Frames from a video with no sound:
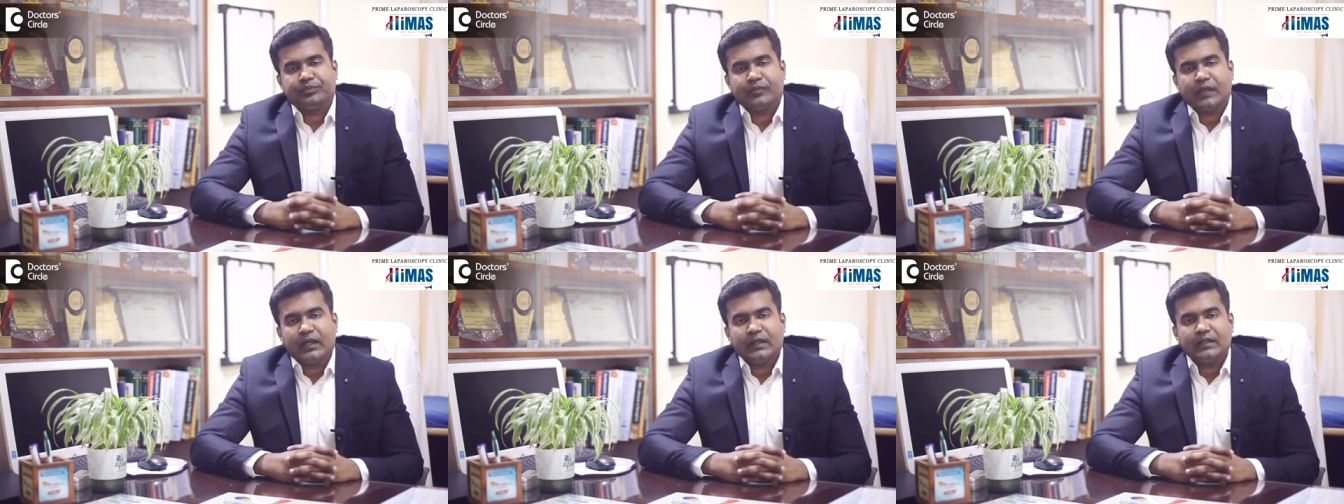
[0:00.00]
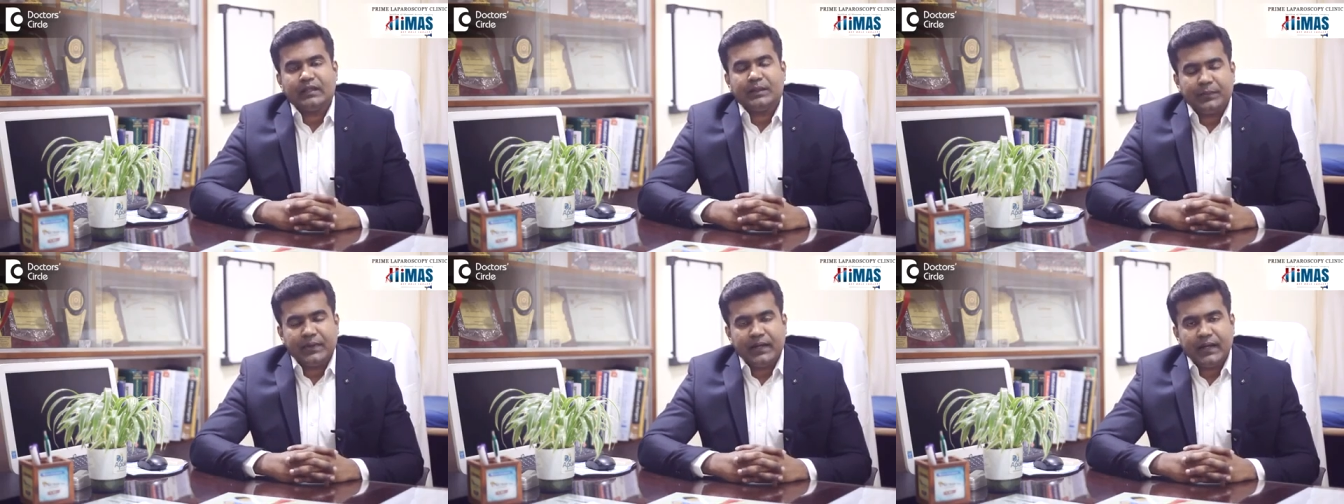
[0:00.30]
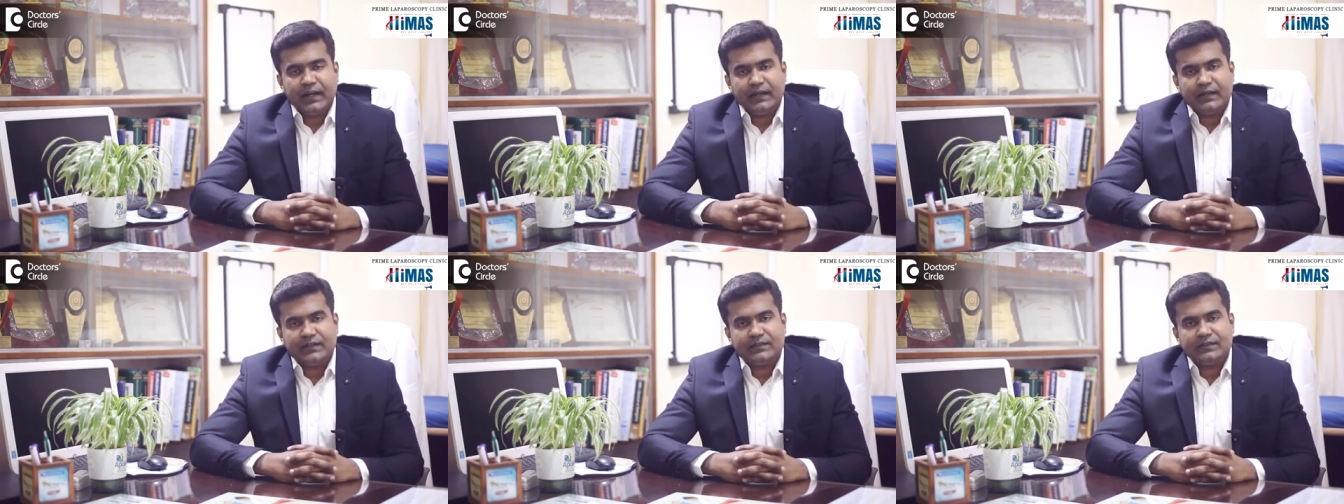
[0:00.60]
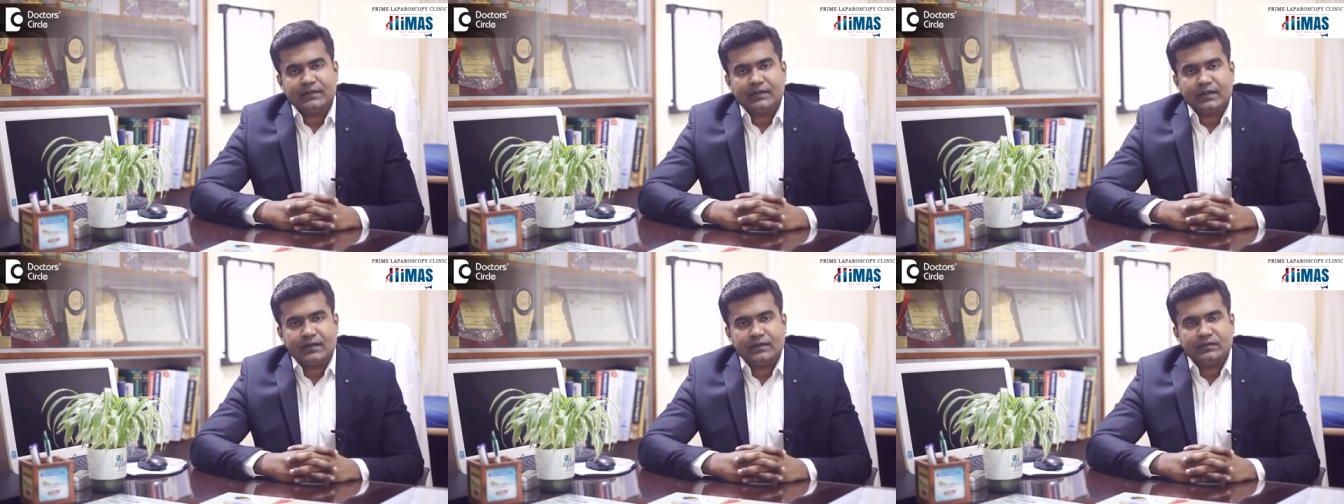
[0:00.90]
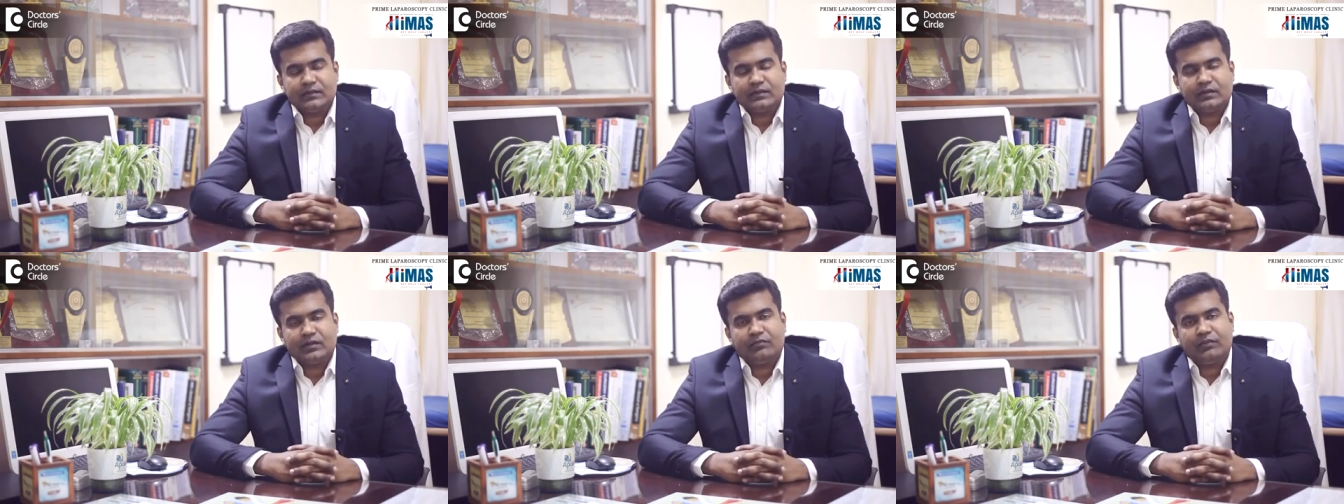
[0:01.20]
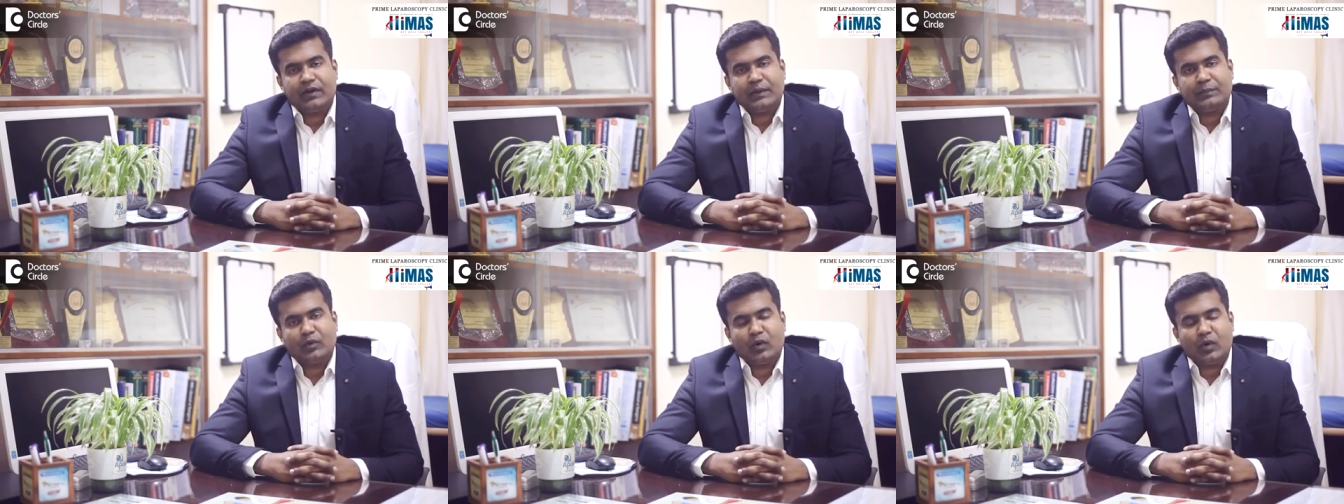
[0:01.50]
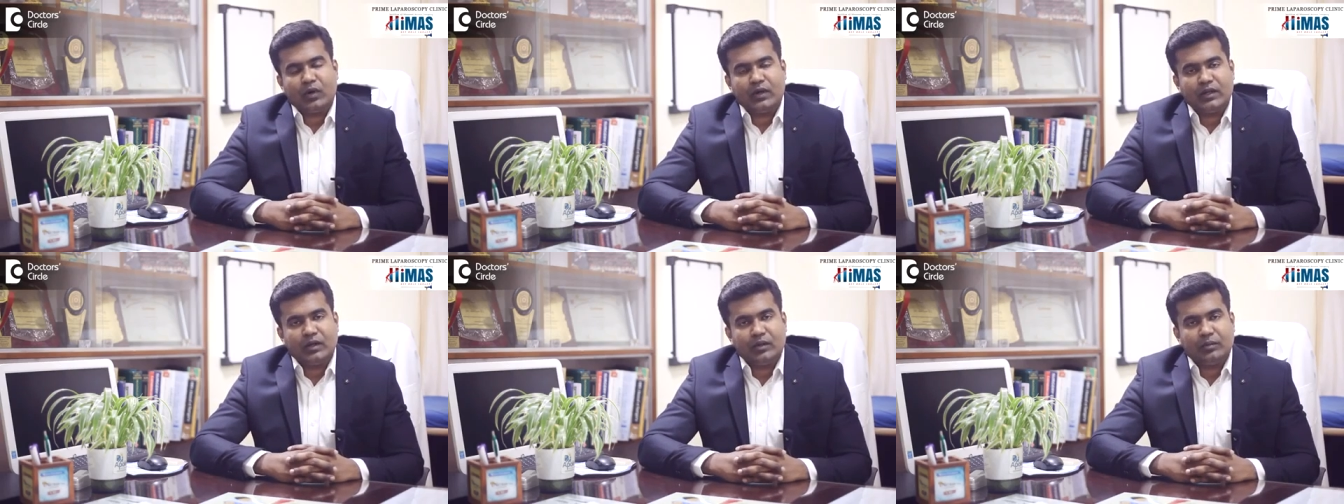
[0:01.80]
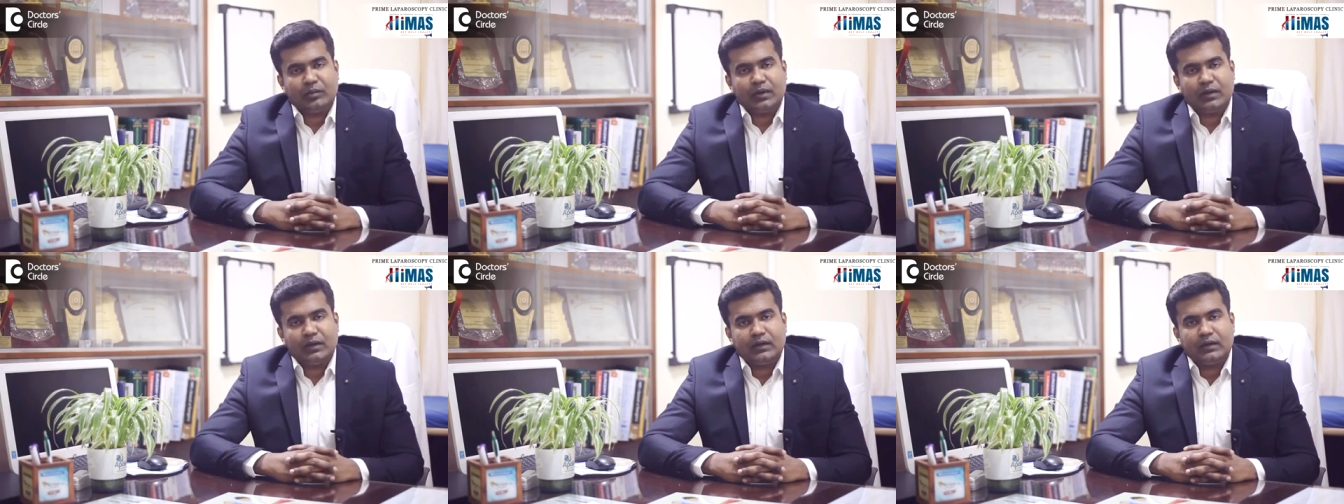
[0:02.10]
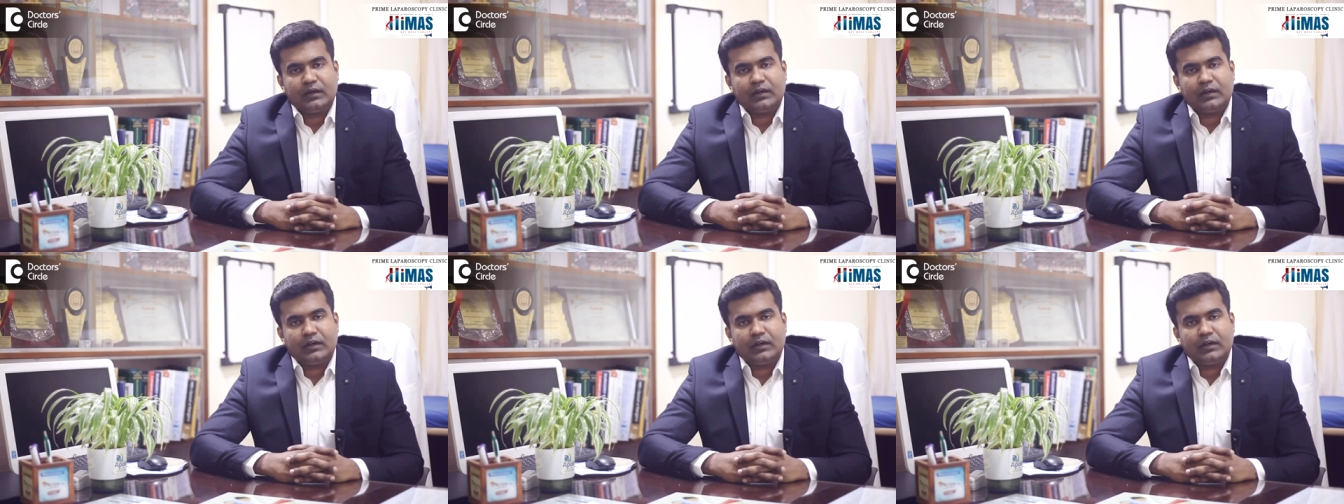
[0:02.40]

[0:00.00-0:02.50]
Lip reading: In the benign diseases, fibroadenoma,